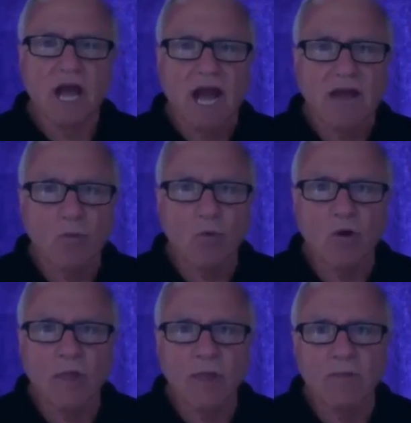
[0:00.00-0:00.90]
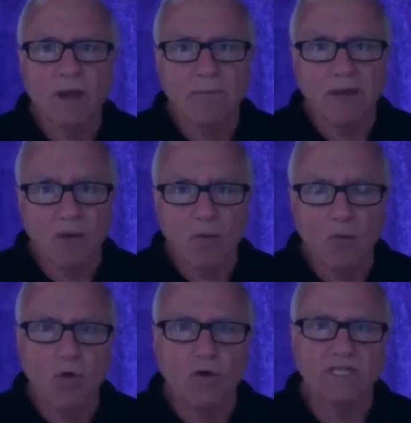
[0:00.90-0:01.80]
I warn them about
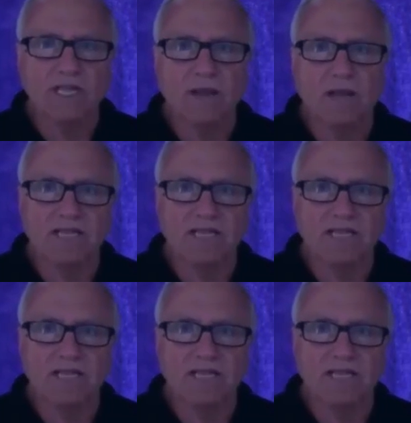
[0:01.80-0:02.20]
wars.